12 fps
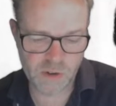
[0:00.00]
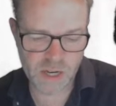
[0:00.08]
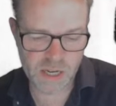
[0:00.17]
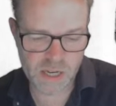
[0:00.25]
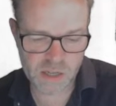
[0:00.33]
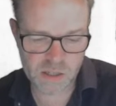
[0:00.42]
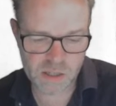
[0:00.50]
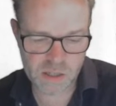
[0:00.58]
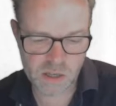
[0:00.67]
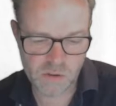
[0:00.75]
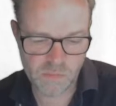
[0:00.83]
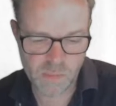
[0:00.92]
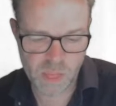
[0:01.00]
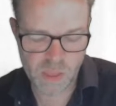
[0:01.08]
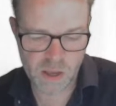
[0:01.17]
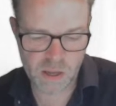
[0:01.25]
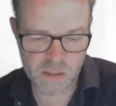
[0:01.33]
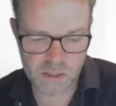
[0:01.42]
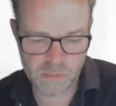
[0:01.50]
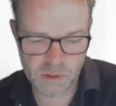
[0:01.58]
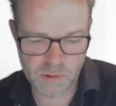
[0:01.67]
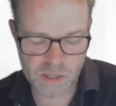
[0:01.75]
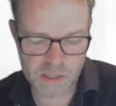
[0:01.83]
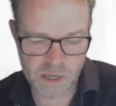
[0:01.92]
Linux, uh,
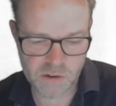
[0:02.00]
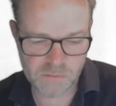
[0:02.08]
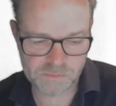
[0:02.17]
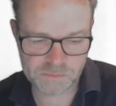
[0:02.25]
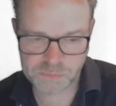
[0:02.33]
WSL.